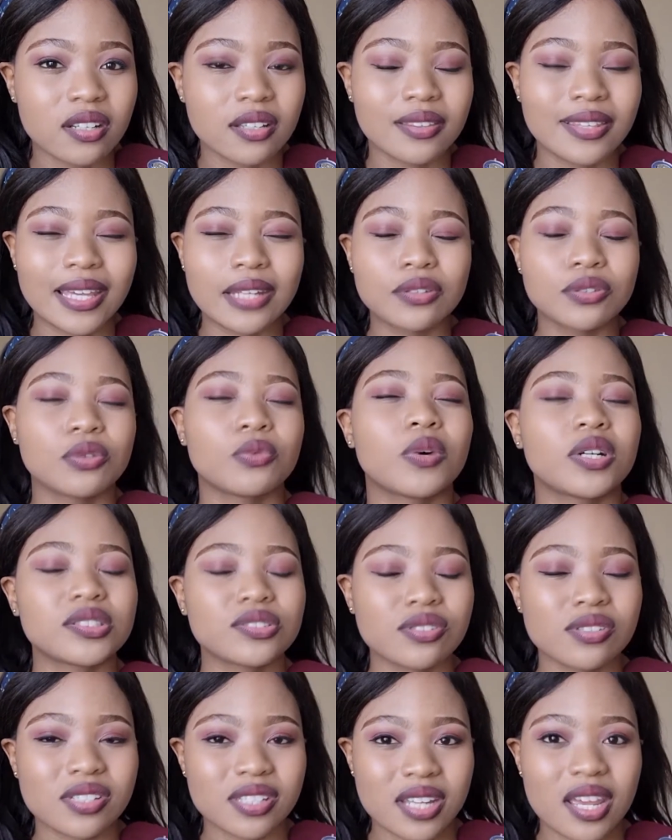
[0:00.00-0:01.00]
then you want
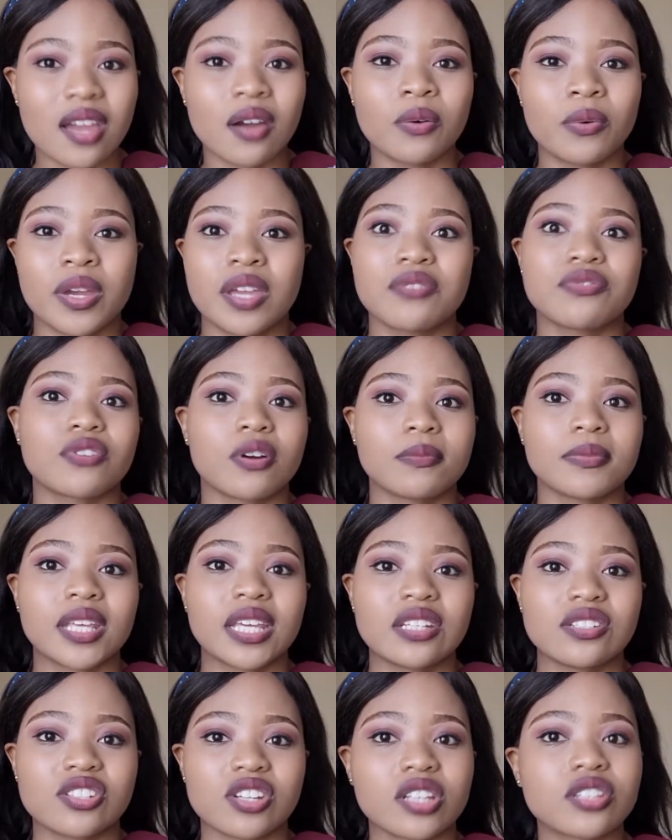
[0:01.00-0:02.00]
to stay away from the
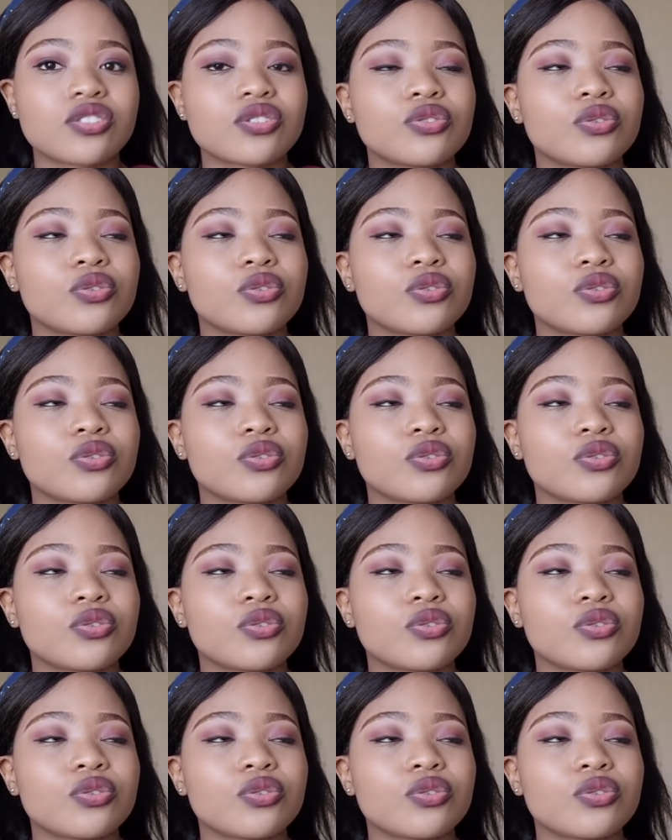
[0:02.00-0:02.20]
injection.